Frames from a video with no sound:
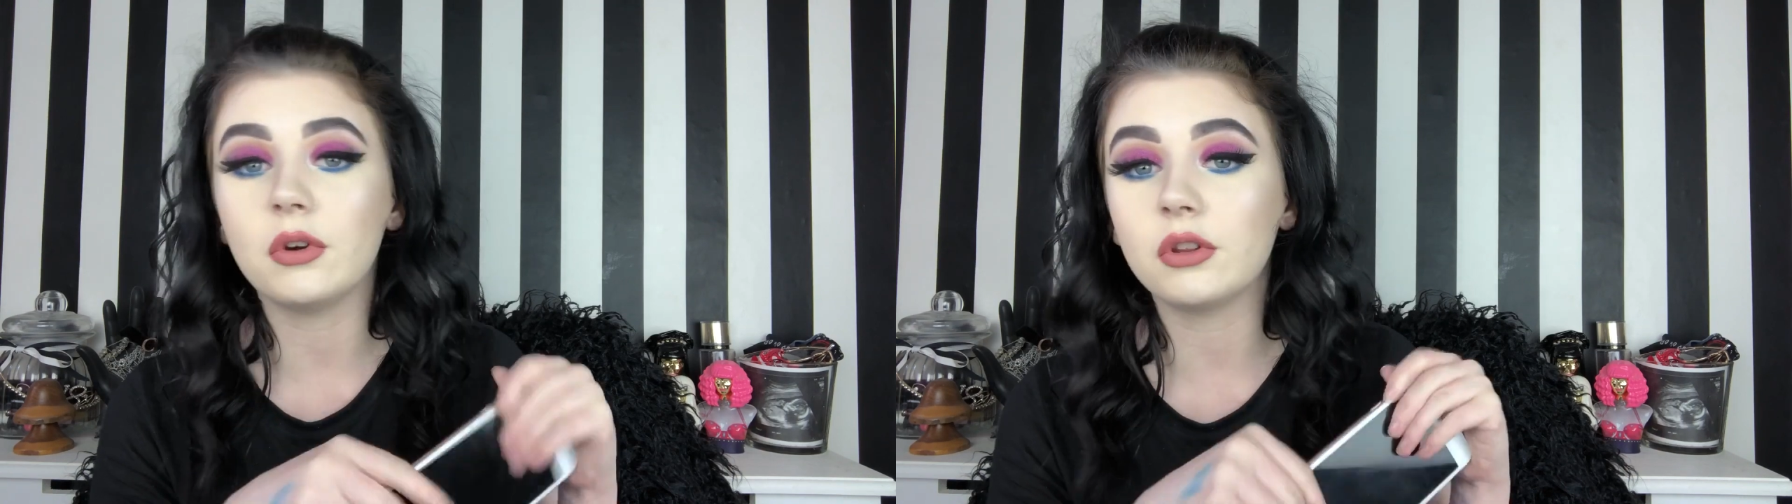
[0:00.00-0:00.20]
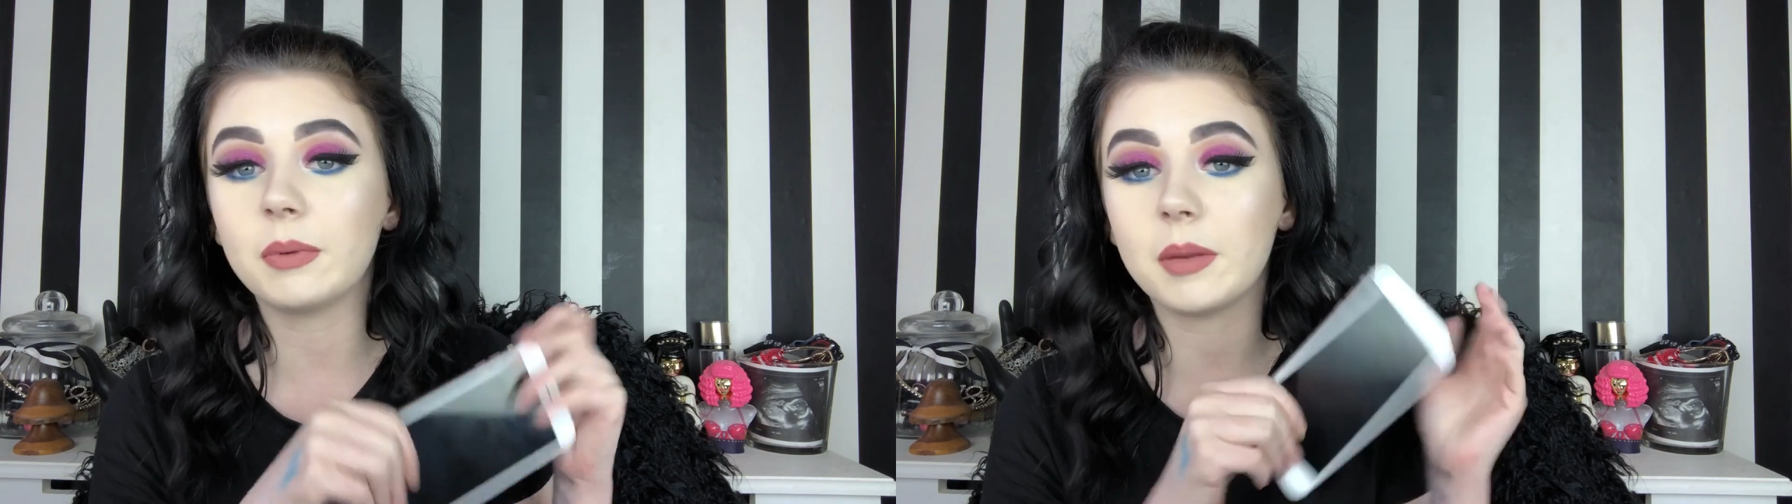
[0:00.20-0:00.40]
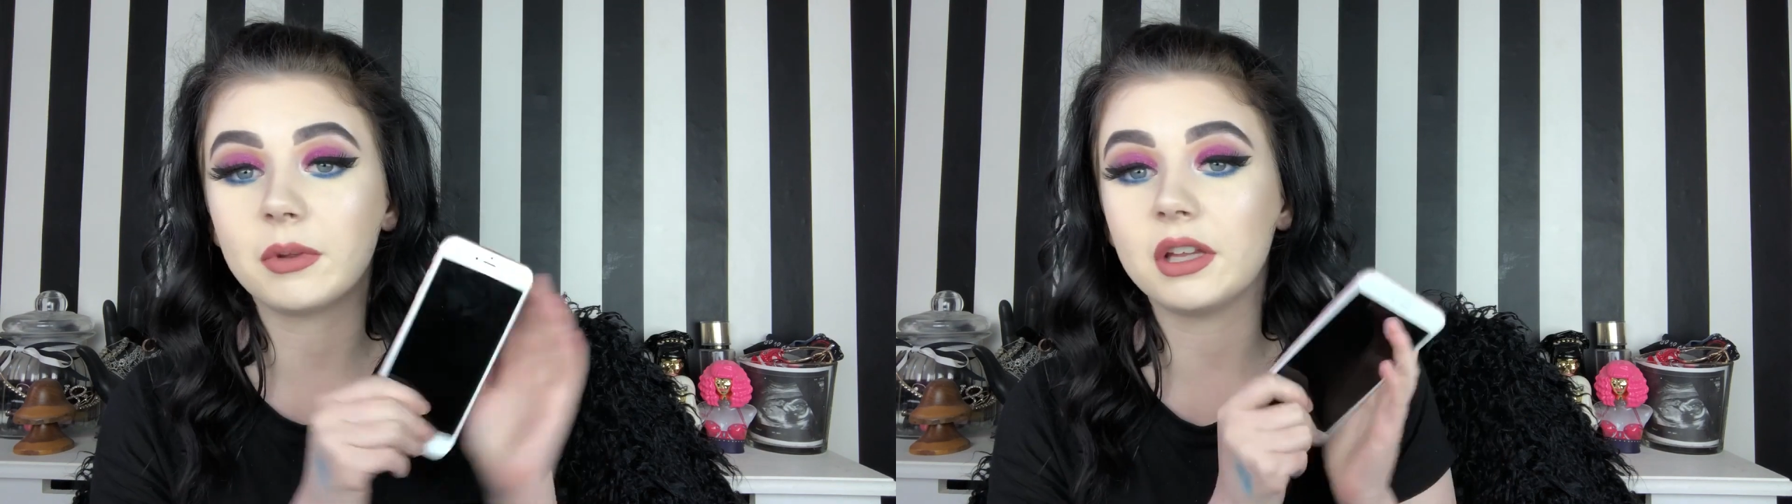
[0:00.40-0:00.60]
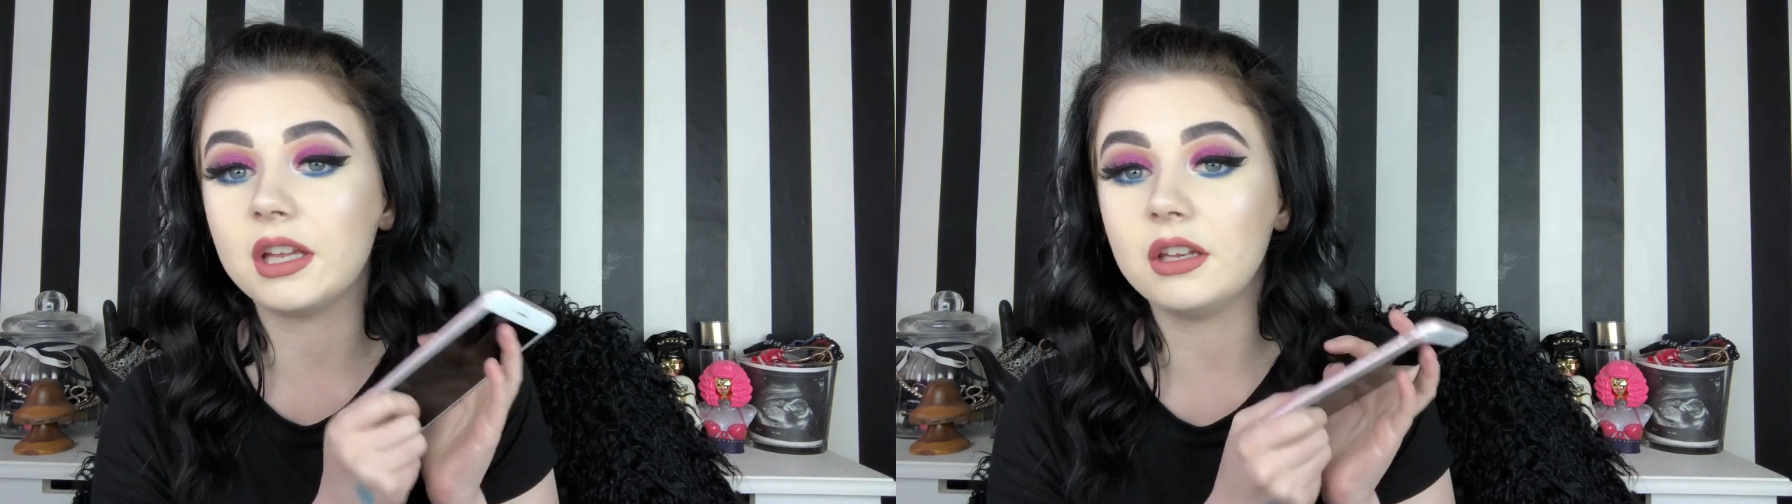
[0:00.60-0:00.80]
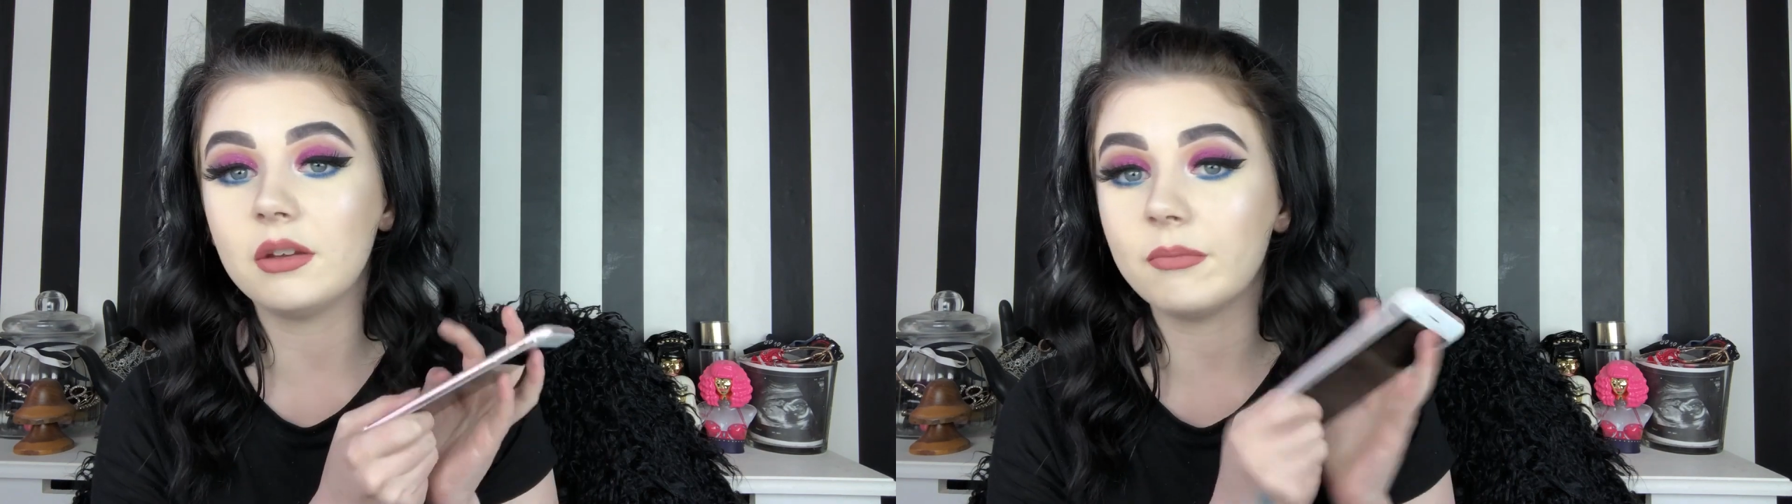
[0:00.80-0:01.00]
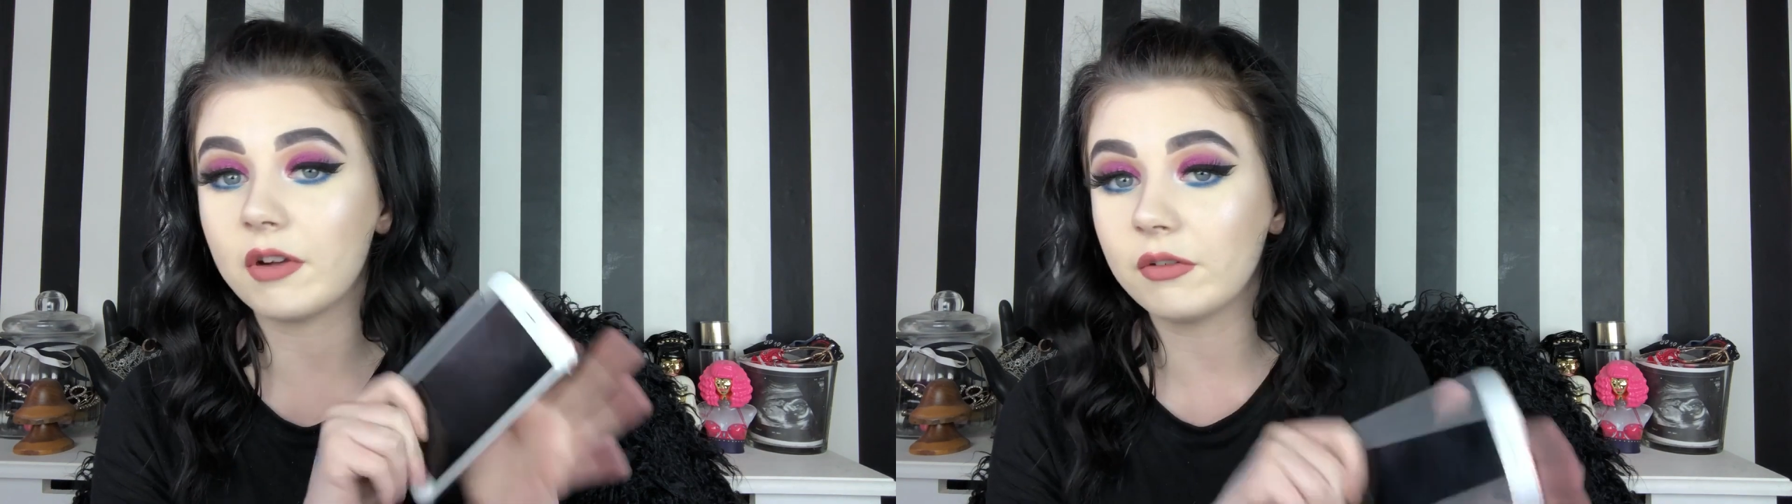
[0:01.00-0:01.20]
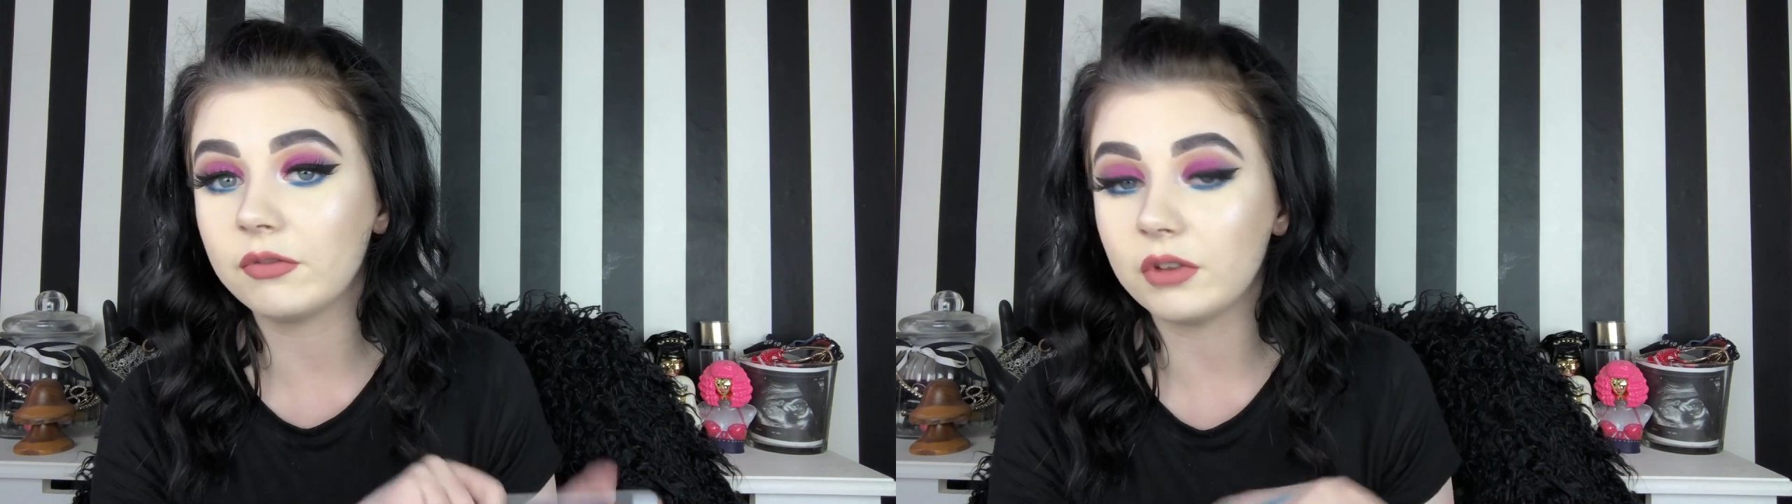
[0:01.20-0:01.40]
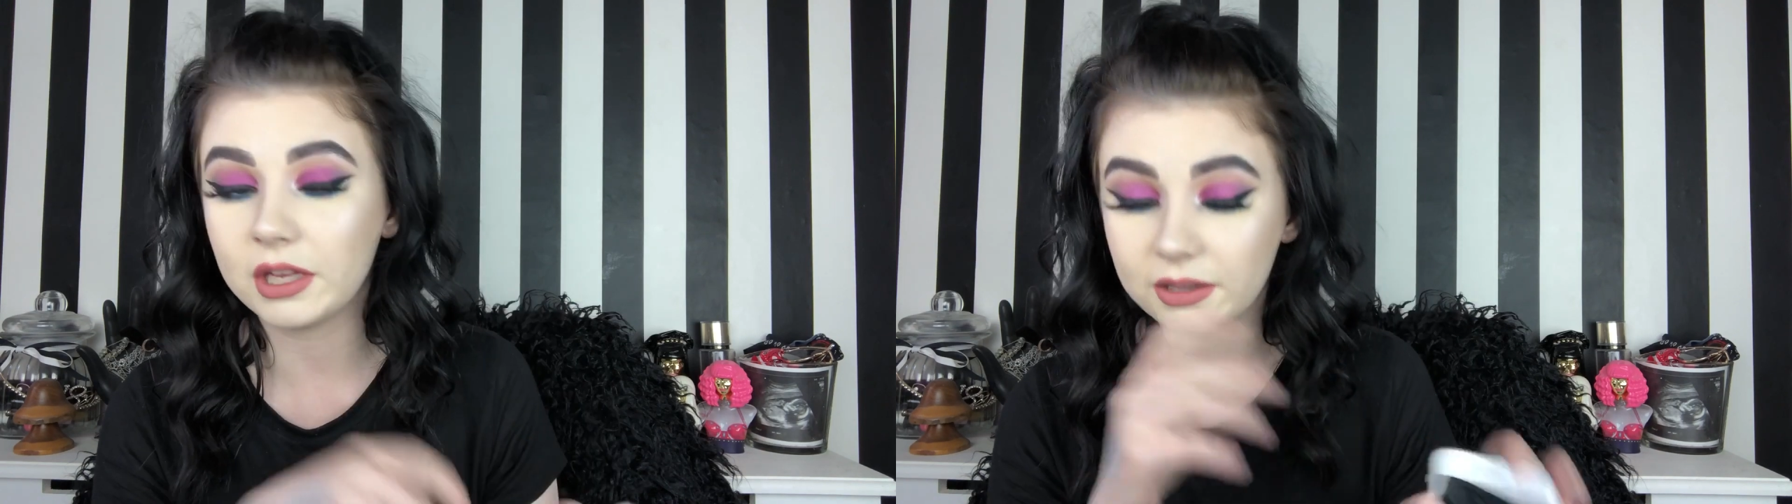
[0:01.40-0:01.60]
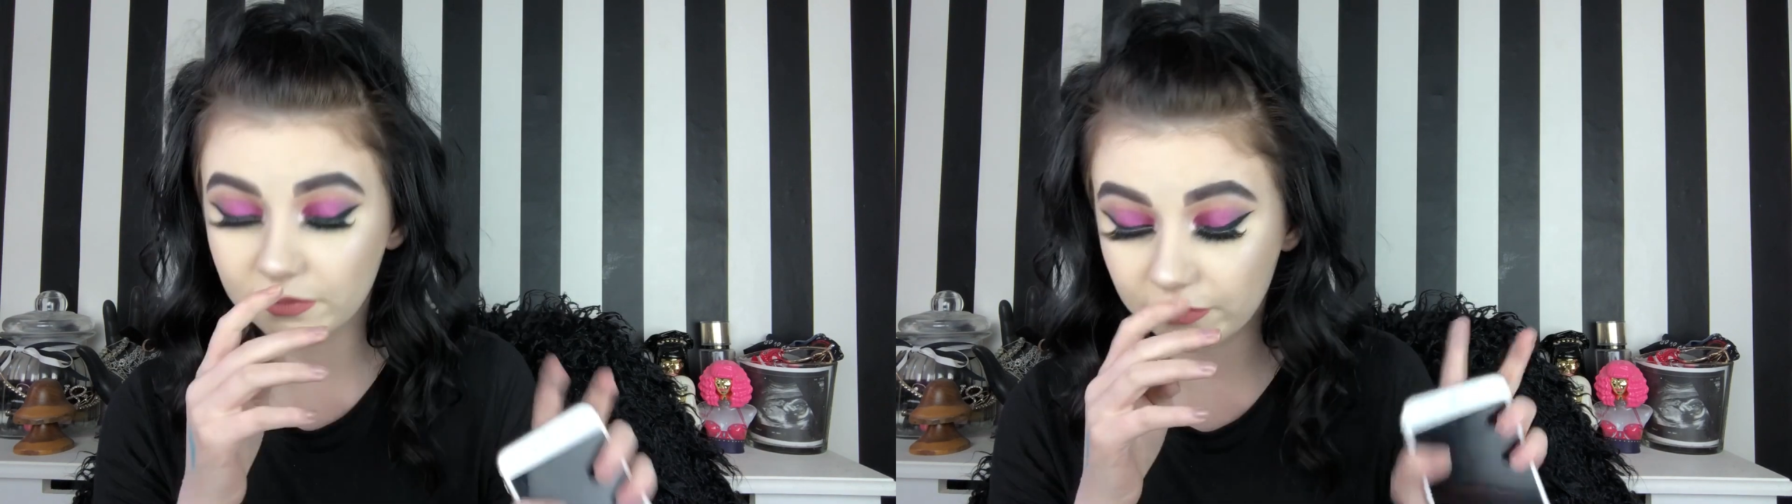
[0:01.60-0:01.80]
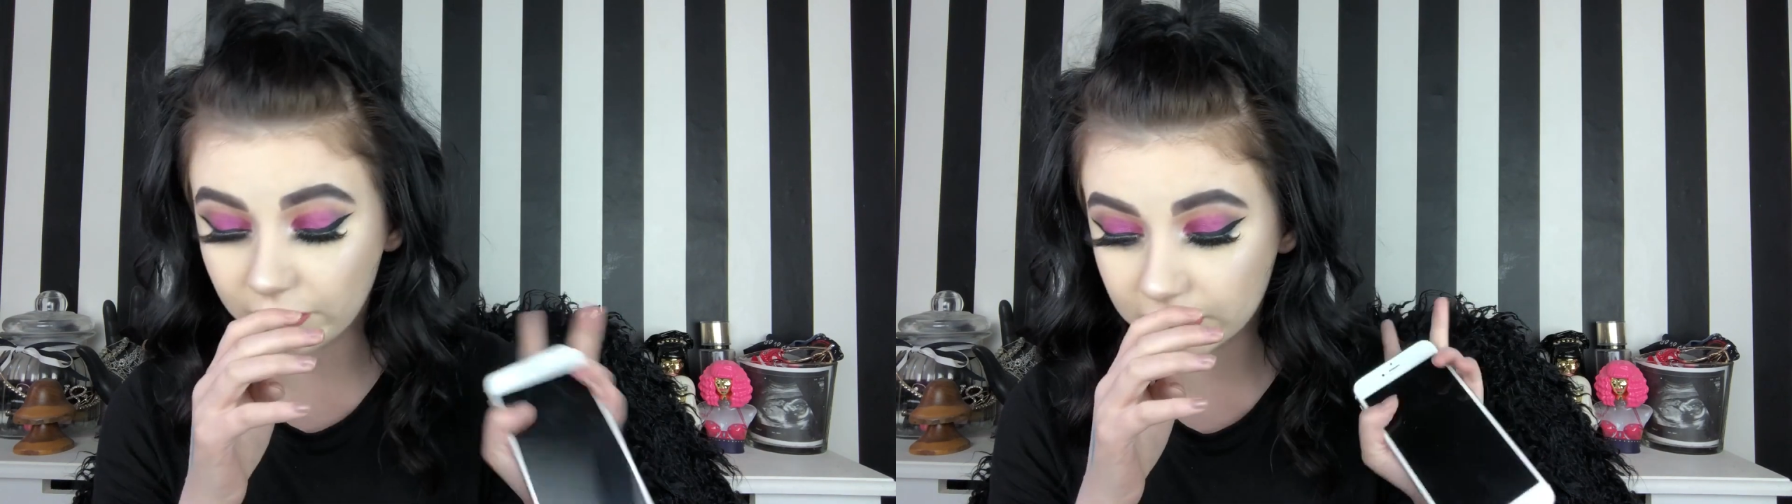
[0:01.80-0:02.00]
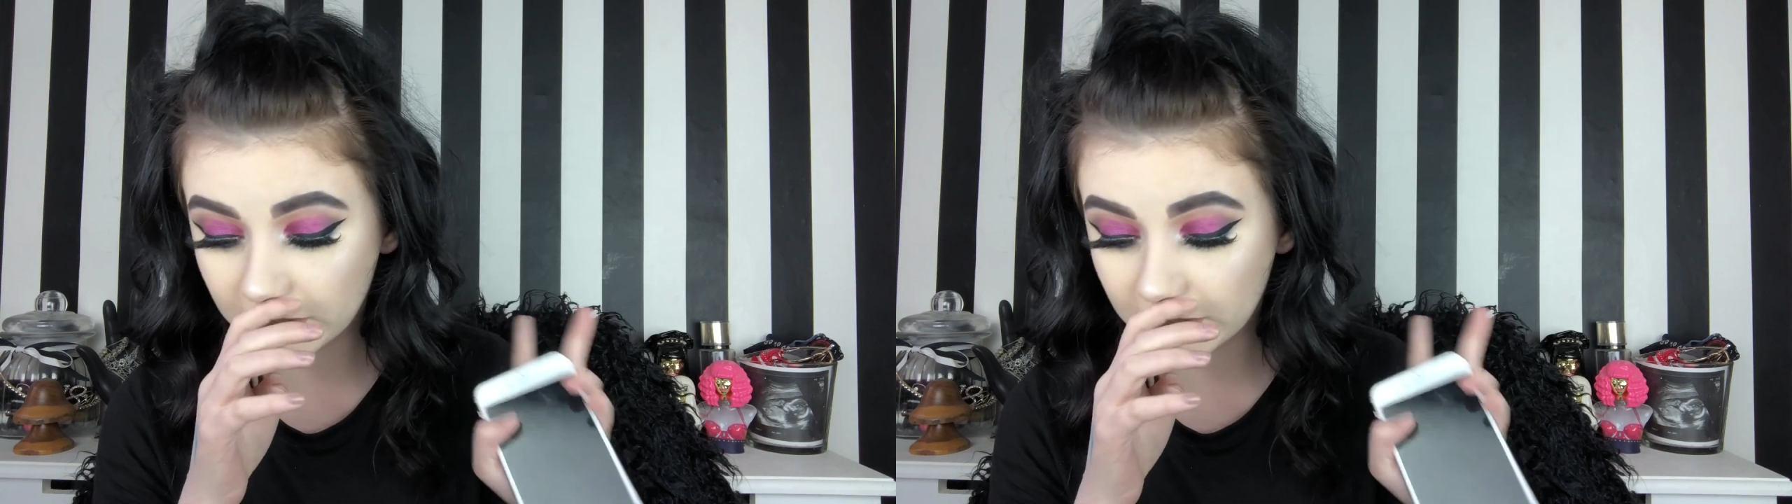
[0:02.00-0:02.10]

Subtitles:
other people in the reviews